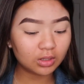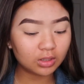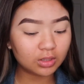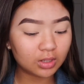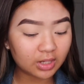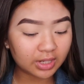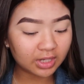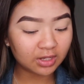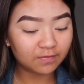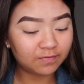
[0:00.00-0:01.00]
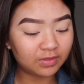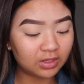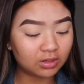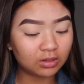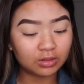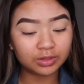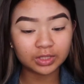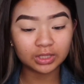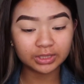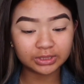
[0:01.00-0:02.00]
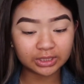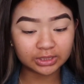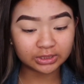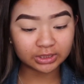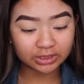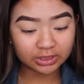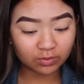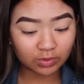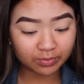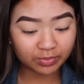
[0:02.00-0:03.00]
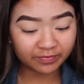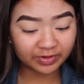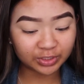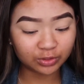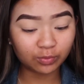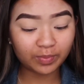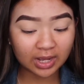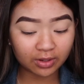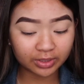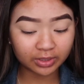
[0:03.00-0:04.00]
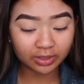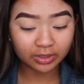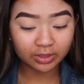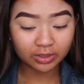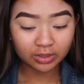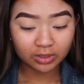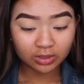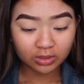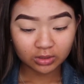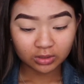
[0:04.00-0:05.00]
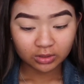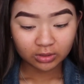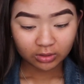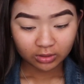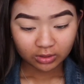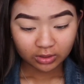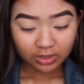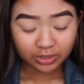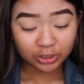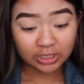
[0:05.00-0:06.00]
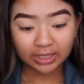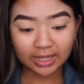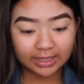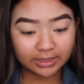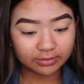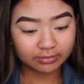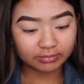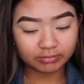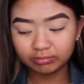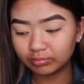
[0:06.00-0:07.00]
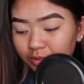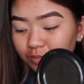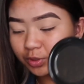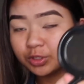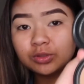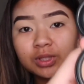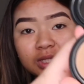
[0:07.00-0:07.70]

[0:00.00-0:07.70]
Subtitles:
And then I have their Thin Lizzy 6-in-1 Professional Powder in the shade Light. I'm pretty sure